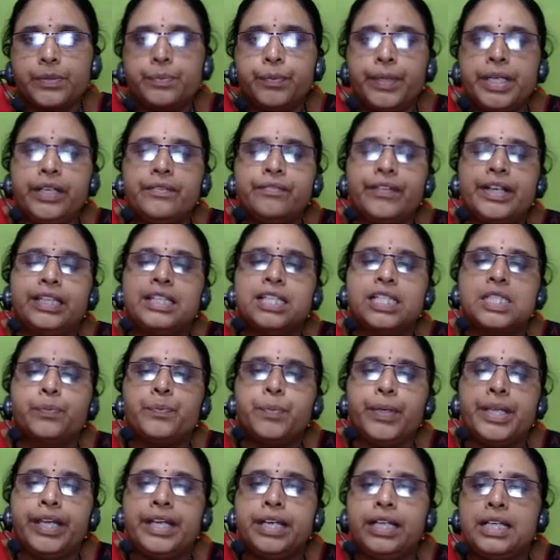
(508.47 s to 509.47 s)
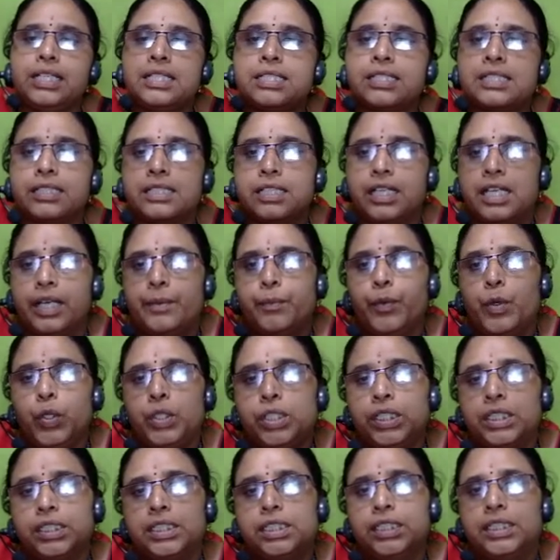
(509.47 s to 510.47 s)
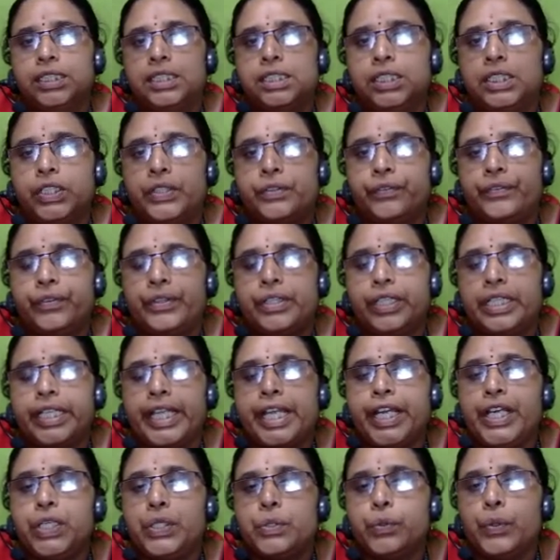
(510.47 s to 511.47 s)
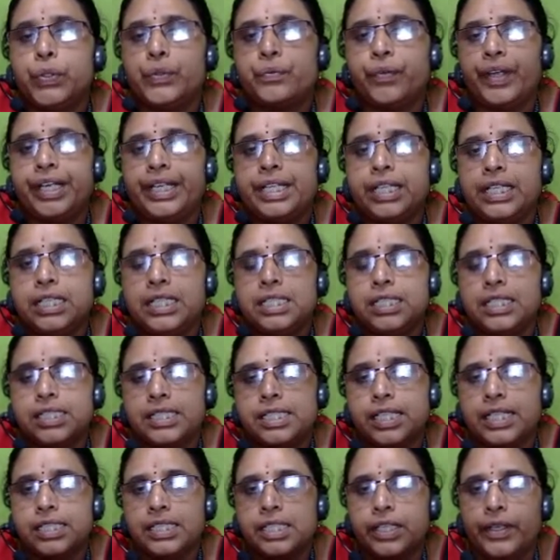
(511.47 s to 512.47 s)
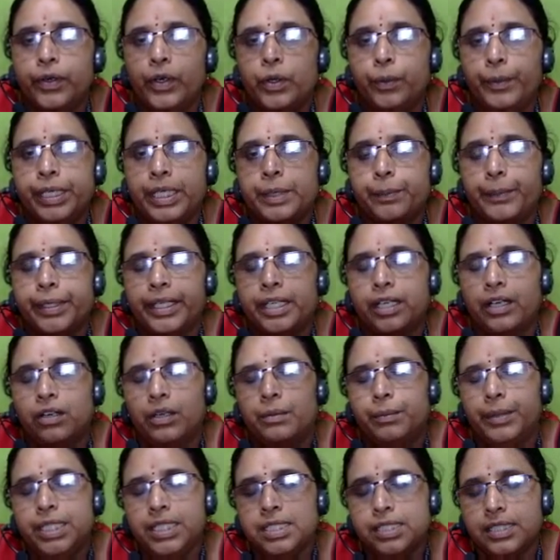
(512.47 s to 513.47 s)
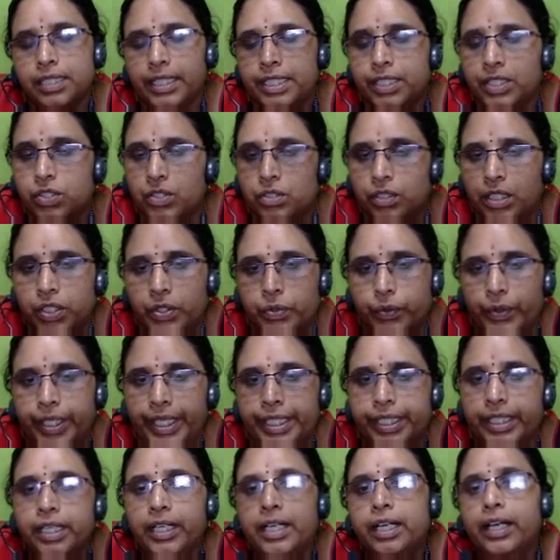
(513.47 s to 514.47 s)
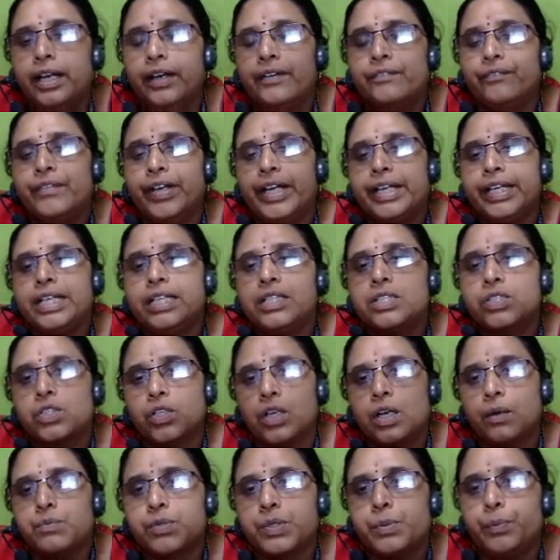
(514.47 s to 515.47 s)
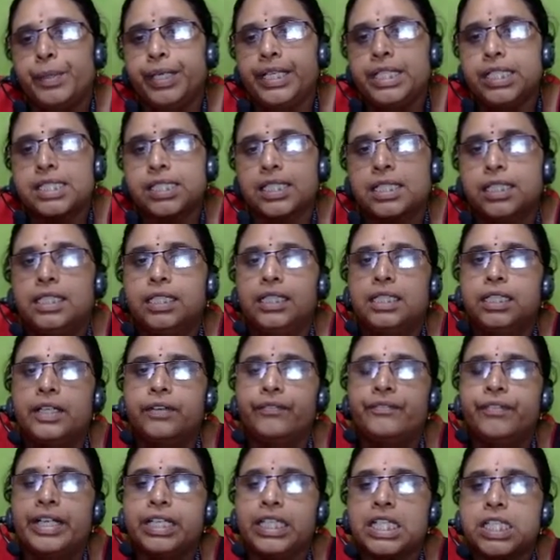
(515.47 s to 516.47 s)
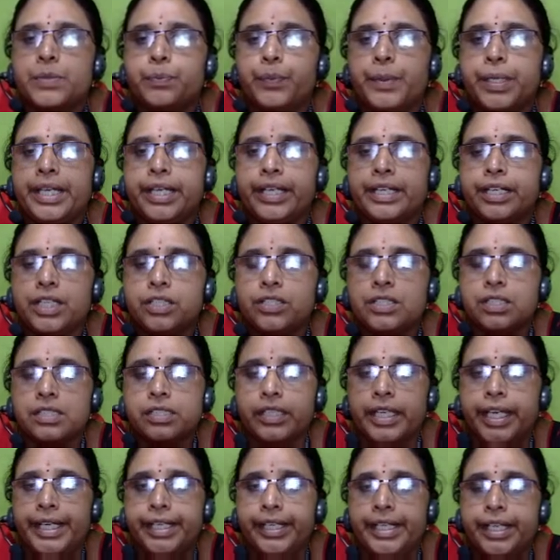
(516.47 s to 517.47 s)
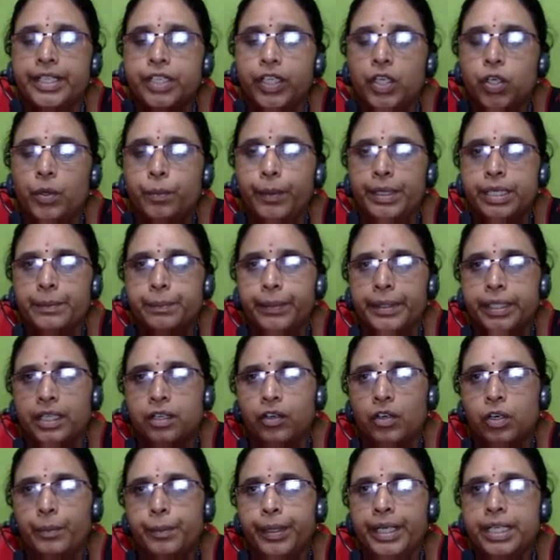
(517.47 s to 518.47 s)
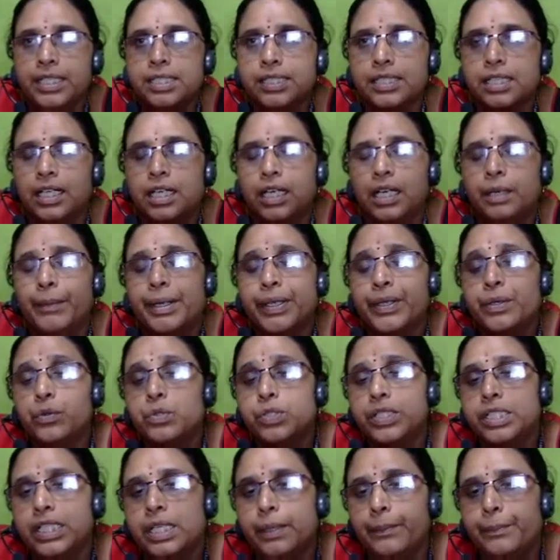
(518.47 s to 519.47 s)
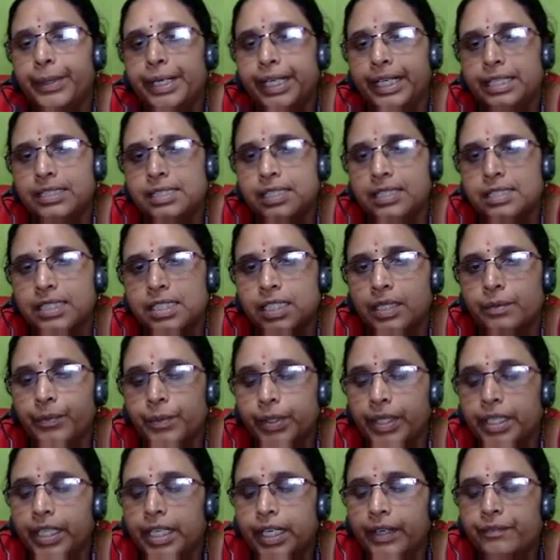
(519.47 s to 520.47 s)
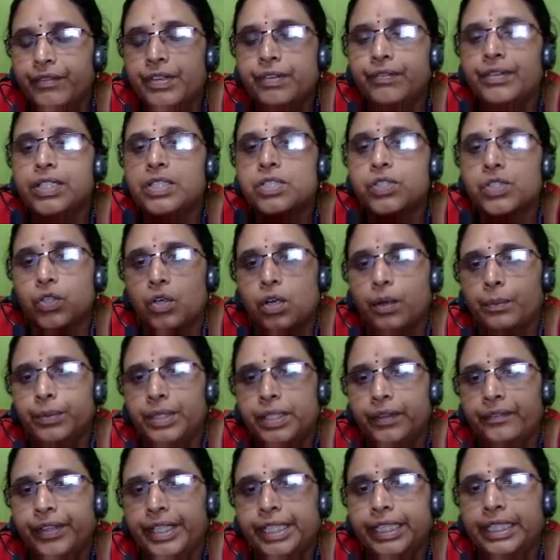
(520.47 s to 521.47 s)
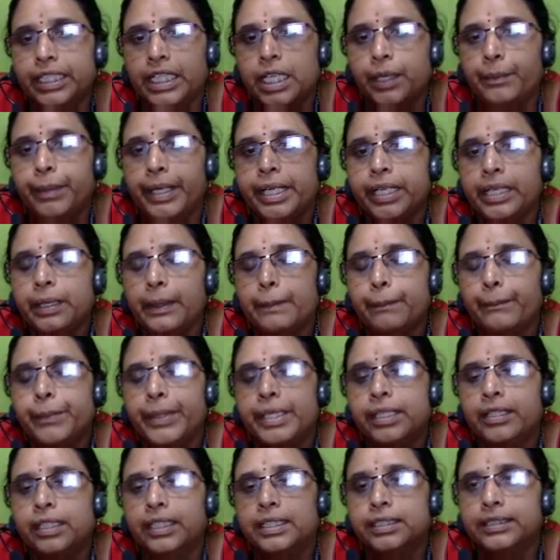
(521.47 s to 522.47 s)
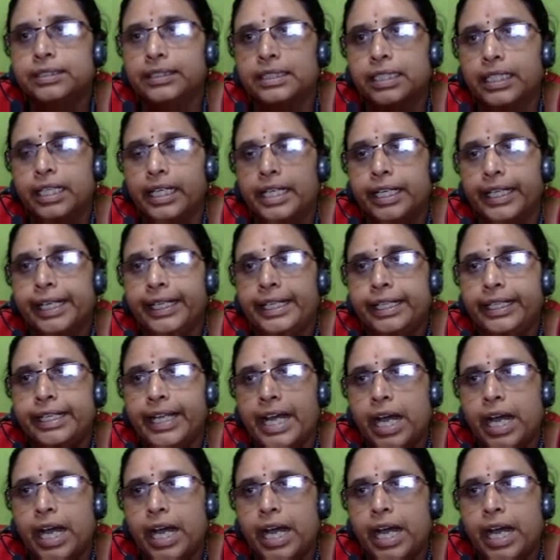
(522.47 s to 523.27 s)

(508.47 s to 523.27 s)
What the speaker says: mean when the speed is about 10 to 26 km per hour means it start rotate. When it stops means when the speed reaches 88 km per hour means by using a brake system we will stop the wind turbine, because when